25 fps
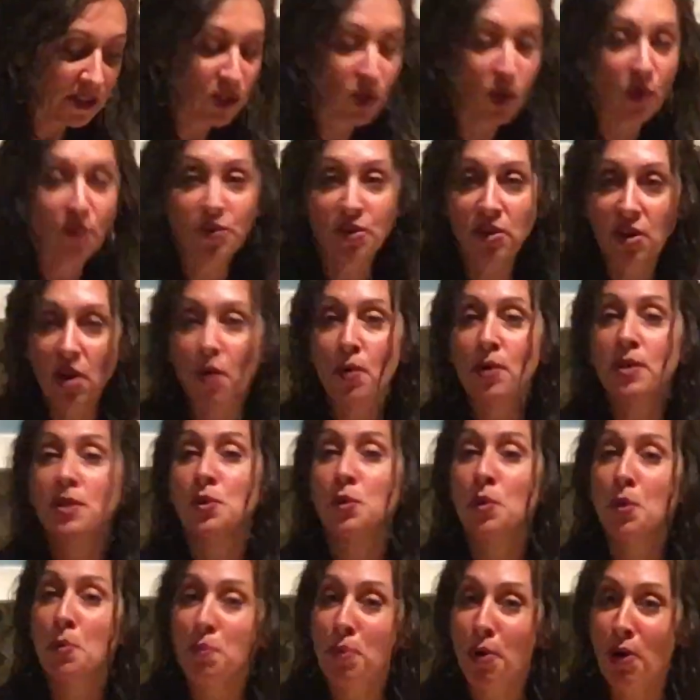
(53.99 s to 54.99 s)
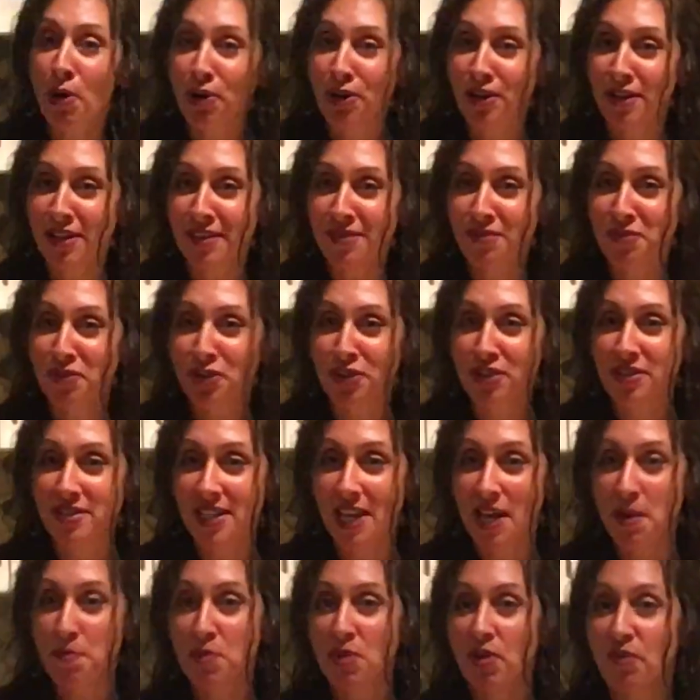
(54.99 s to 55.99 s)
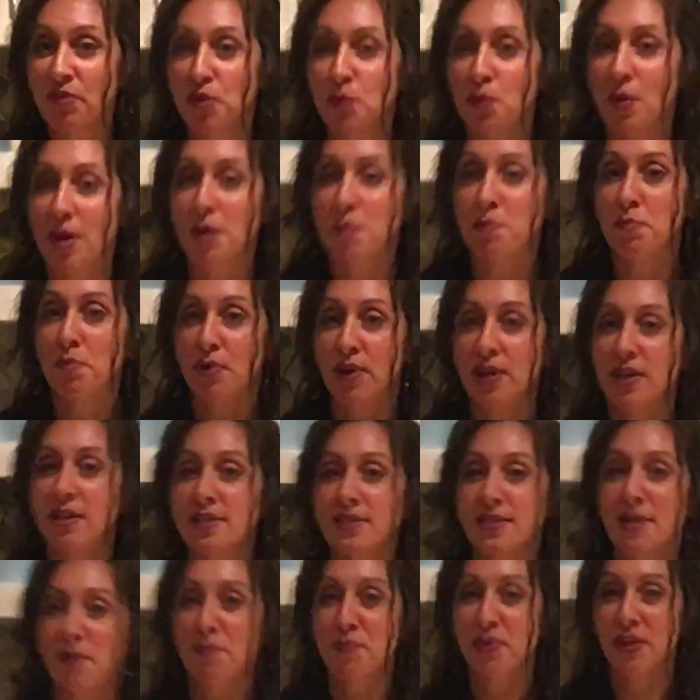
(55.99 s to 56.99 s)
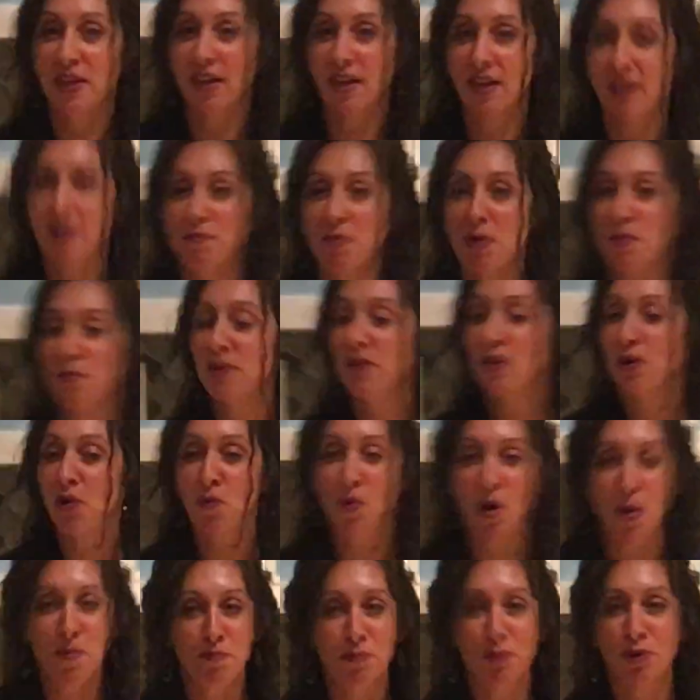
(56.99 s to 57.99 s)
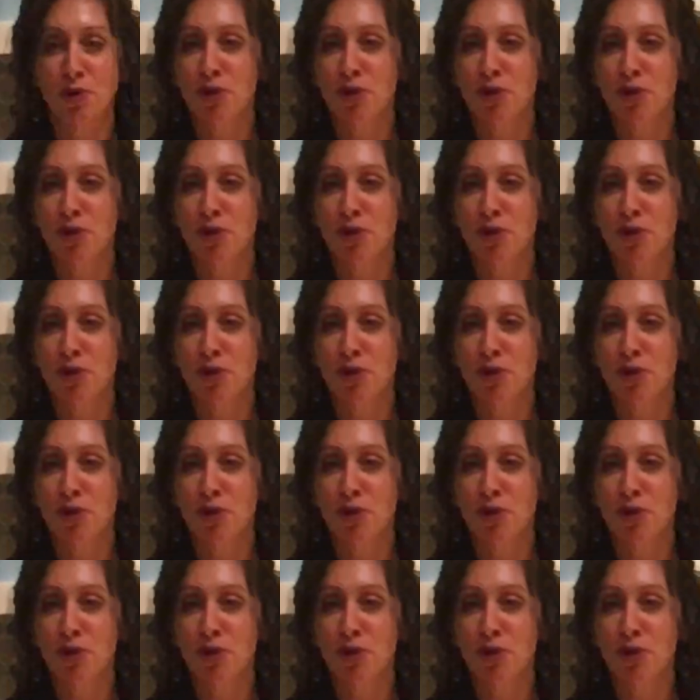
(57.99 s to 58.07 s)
so if you're going to a party, for example, if you want to bring something, maybe you don't want